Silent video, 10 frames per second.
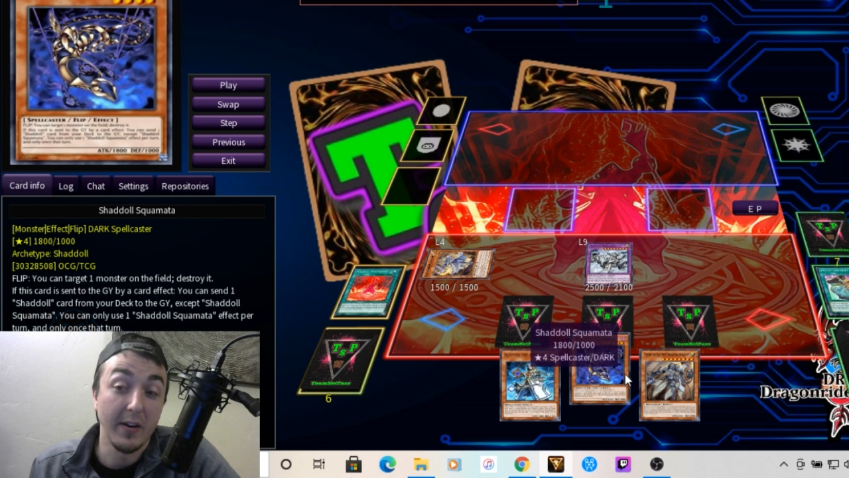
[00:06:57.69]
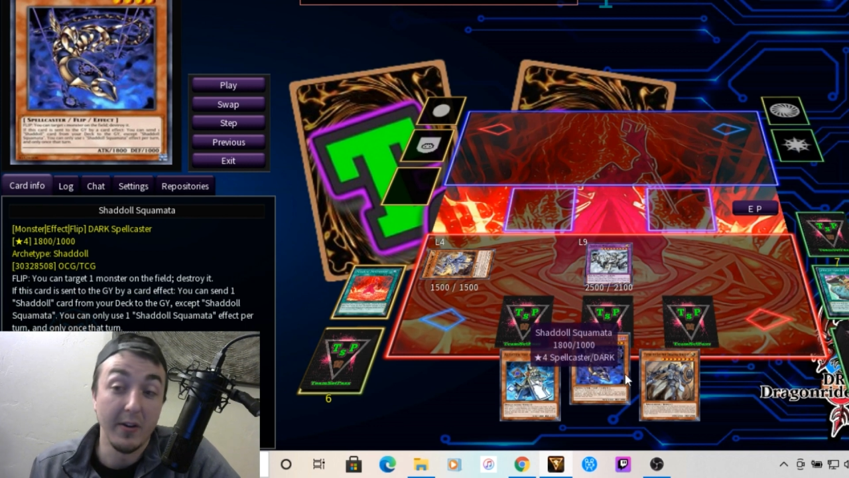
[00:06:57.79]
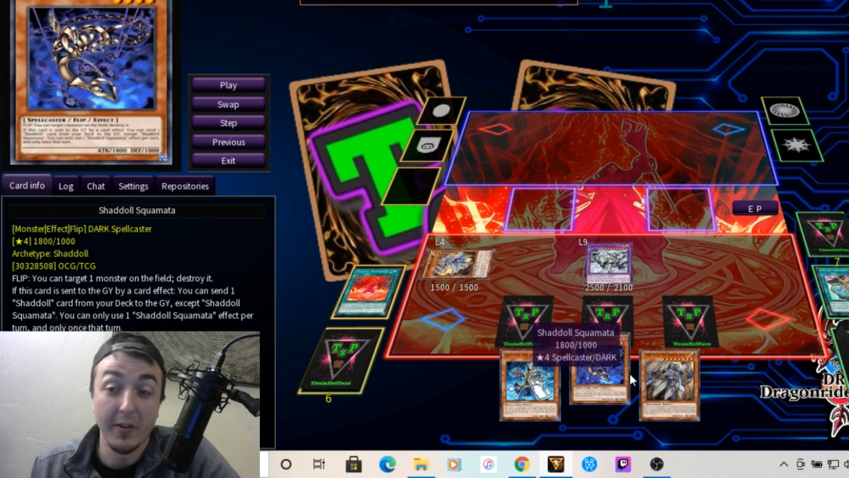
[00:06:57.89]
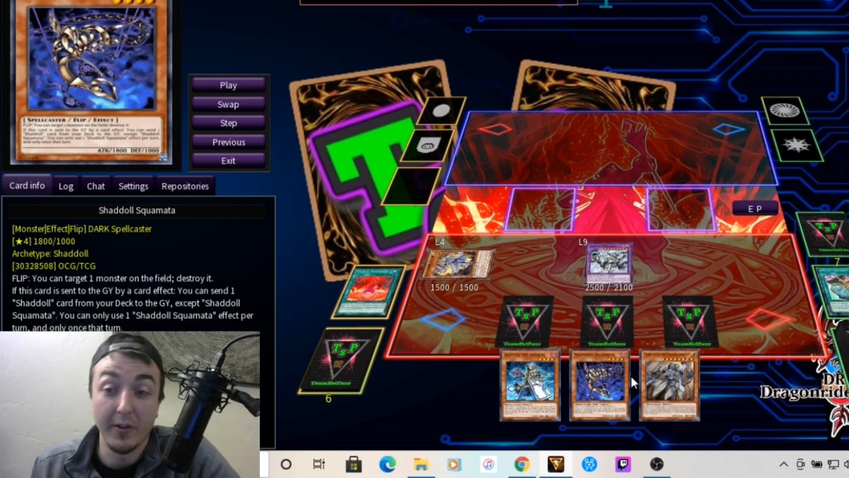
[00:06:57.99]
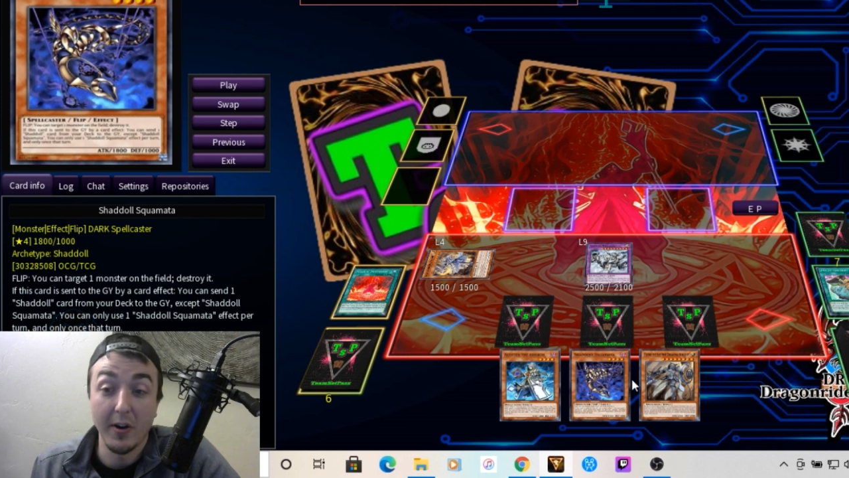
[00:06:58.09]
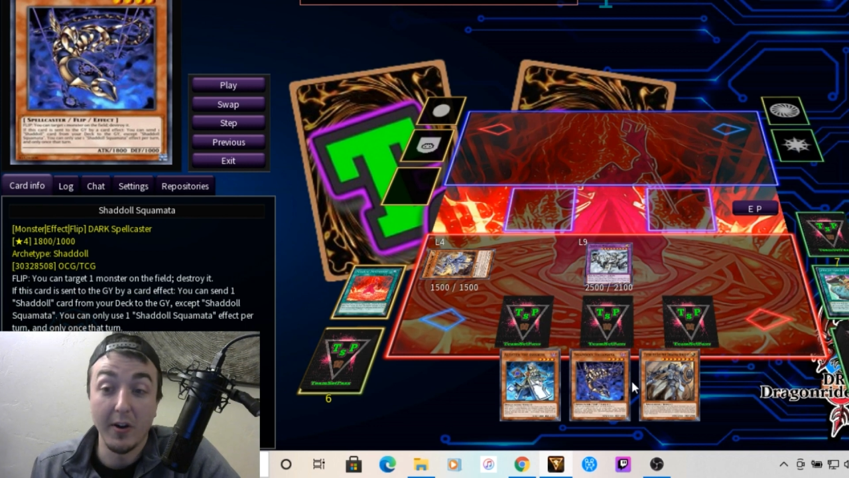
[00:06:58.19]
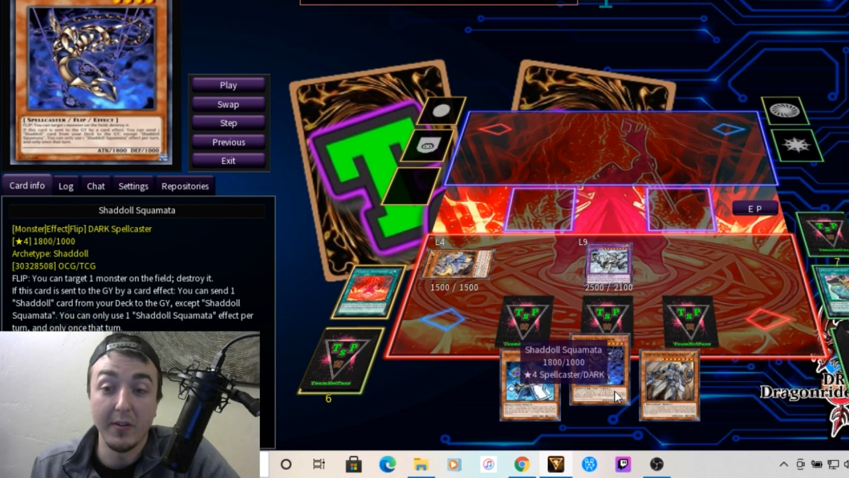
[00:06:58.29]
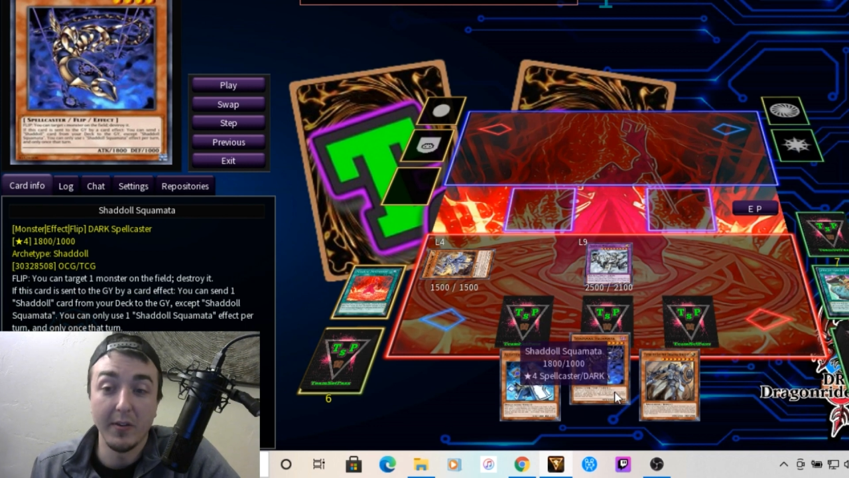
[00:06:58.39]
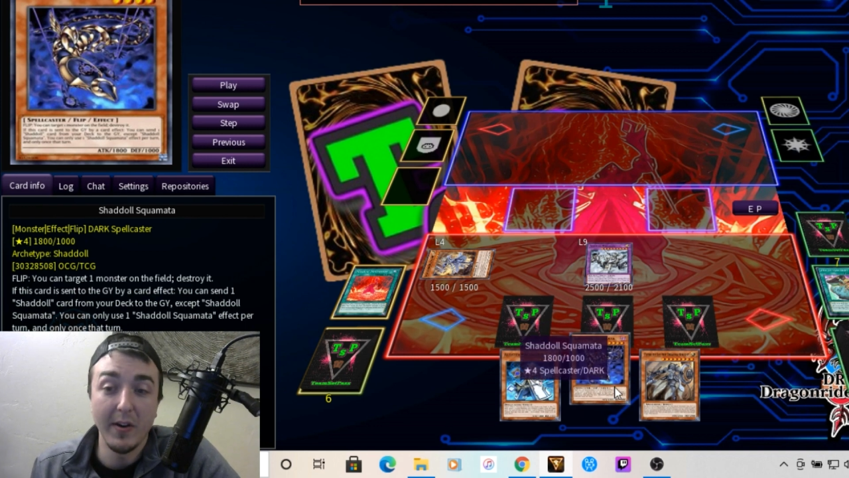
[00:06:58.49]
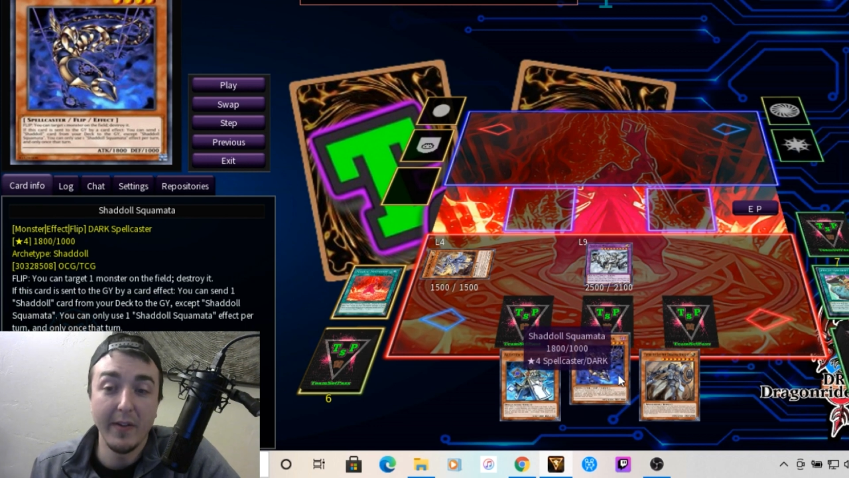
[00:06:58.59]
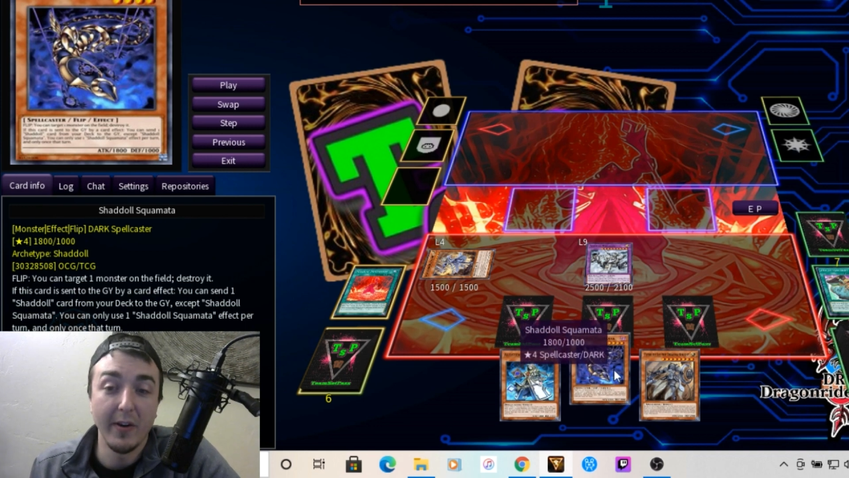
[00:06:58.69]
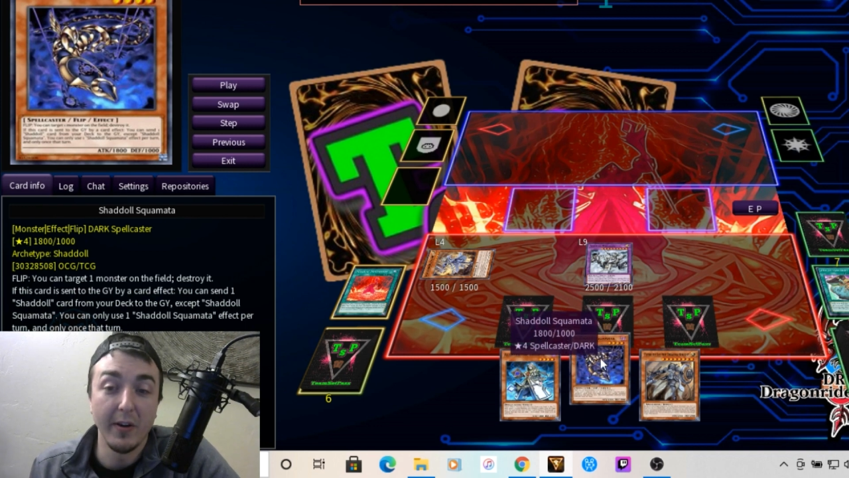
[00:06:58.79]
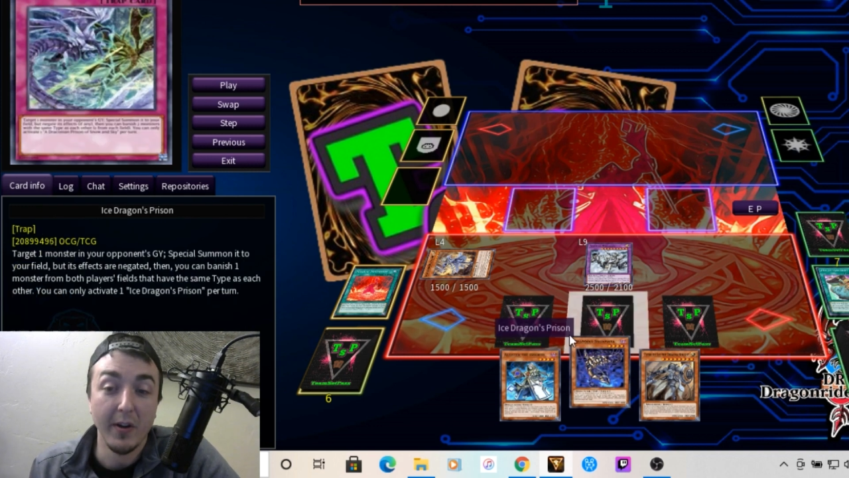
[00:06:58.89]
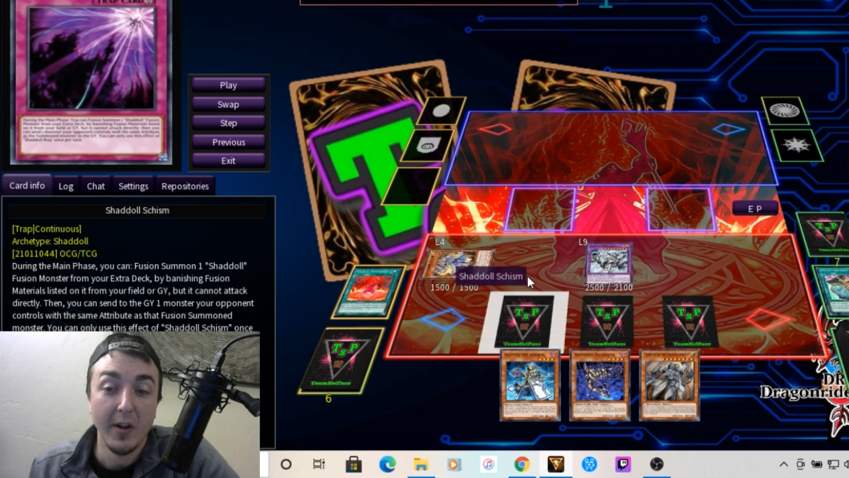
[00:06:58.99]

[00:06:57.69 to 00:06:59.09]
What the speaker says: another card in the graveyard.